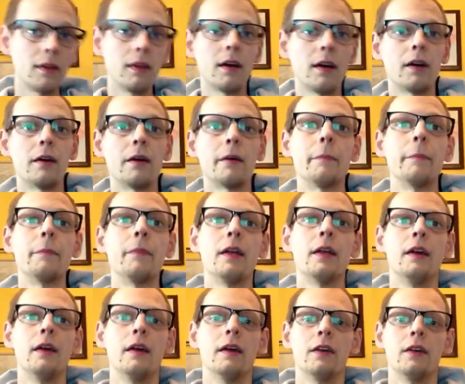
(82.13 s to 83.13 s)

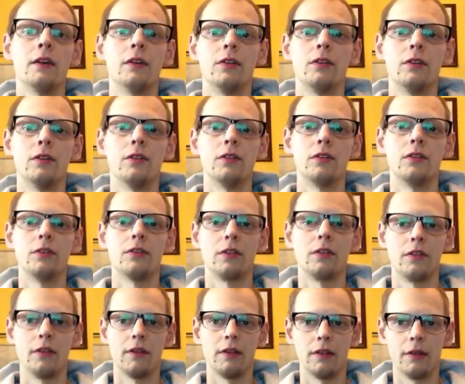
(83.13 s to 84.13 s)

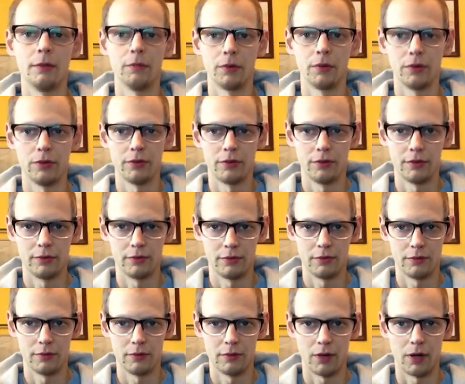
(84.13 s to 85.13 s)
So the liberals
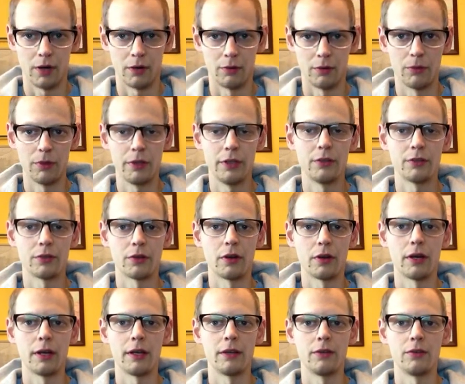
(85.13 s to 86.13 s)
are really
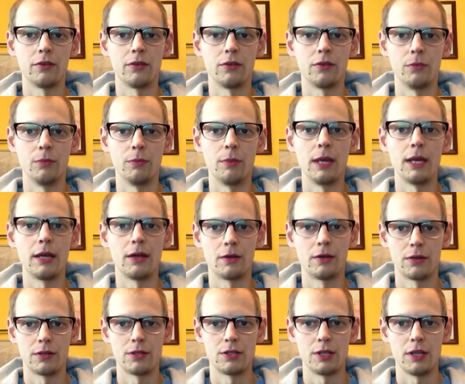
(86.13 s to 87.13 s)
trying to make
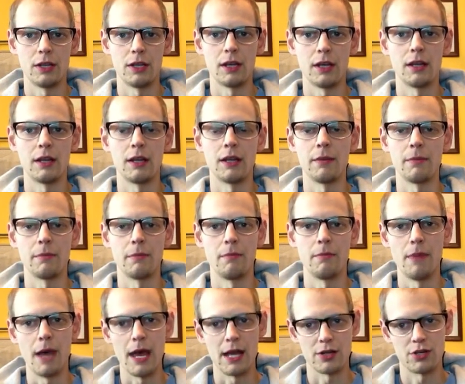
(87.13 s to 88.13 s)
Christianity
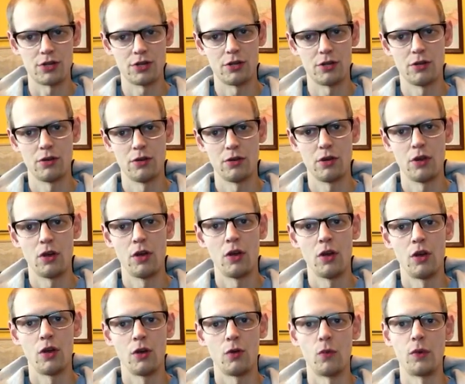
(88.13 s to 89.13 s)
mesh
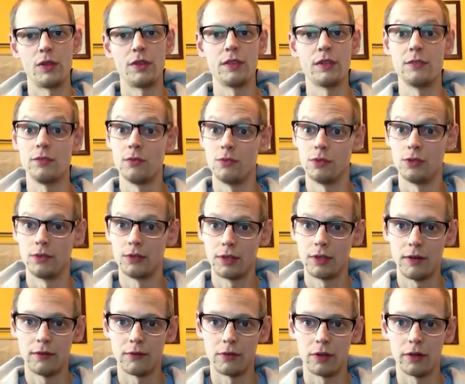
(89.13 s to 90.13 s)
with these new
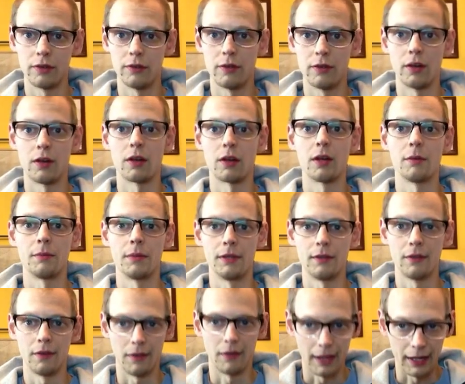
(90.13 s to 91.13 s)
discoveries that are coming
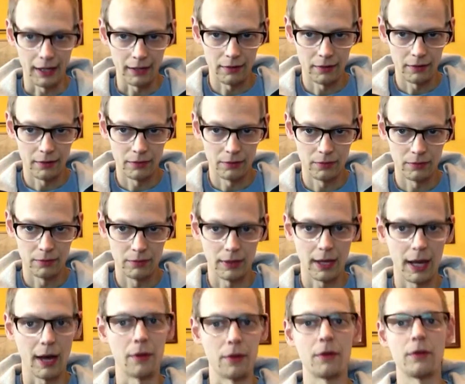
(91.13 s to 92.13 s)
to light.
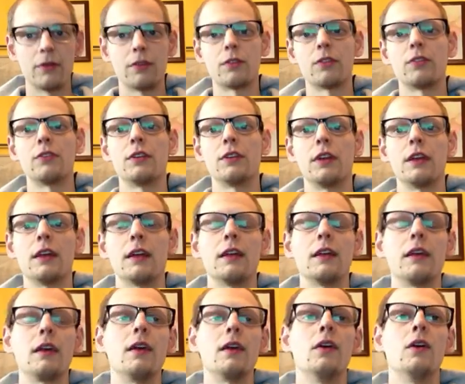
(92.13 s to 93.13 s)
How does
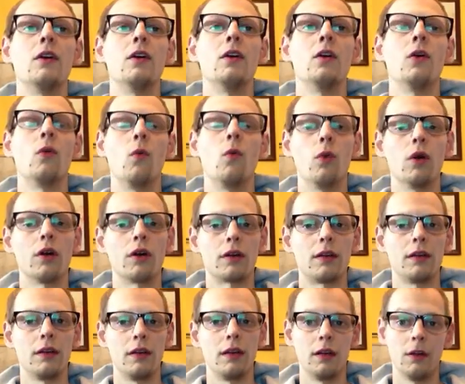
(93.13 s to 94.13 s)
Christianity
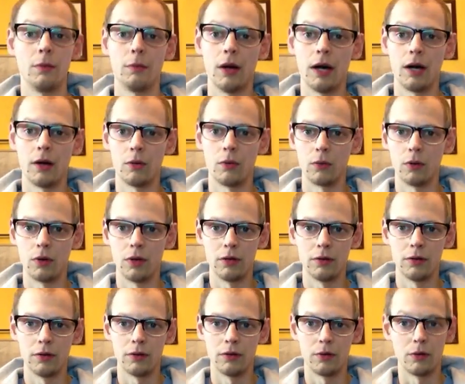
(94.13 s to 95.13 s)
work in a modern
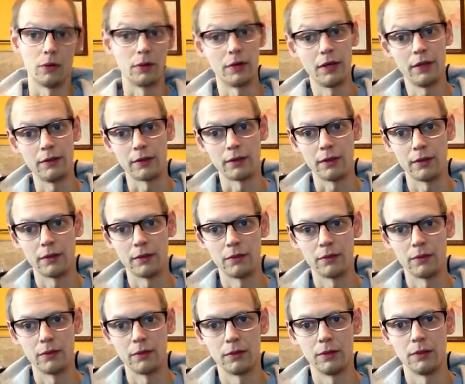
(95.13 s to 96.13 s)
world? Or does it?
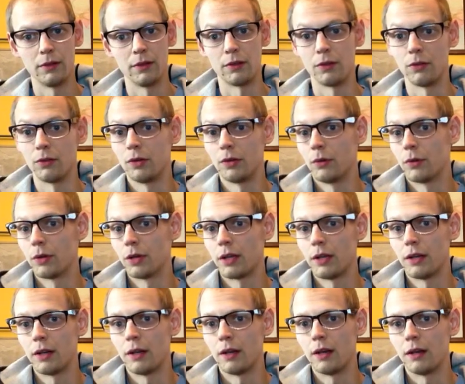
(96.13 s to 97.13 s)
Does it only work
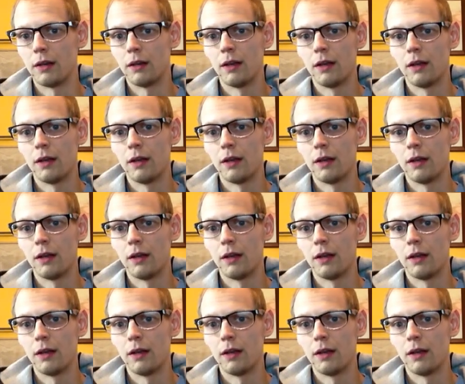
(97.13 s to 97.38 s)
in